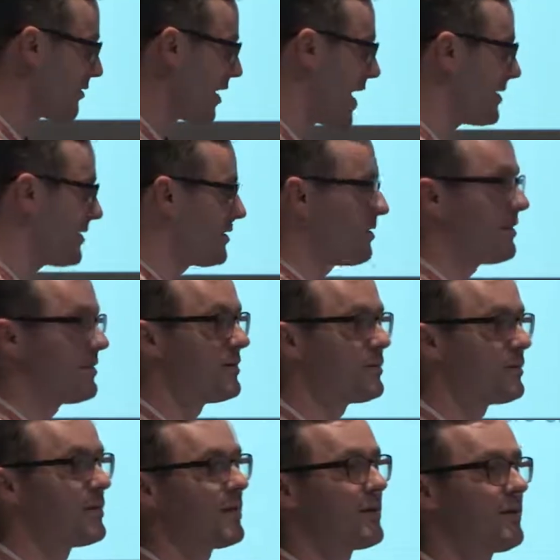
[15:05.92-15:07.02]
right
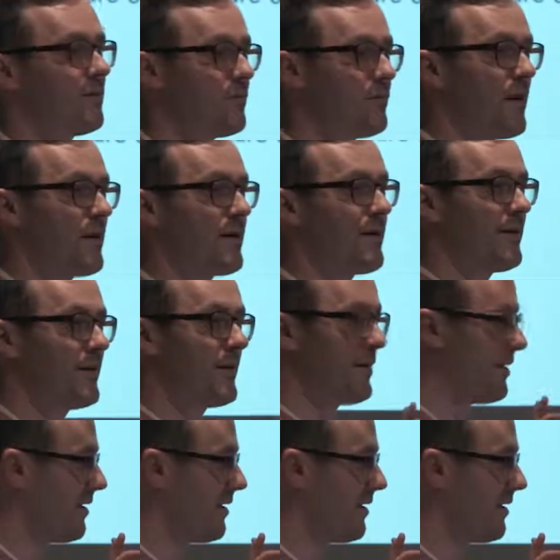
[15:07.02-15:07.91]
into the very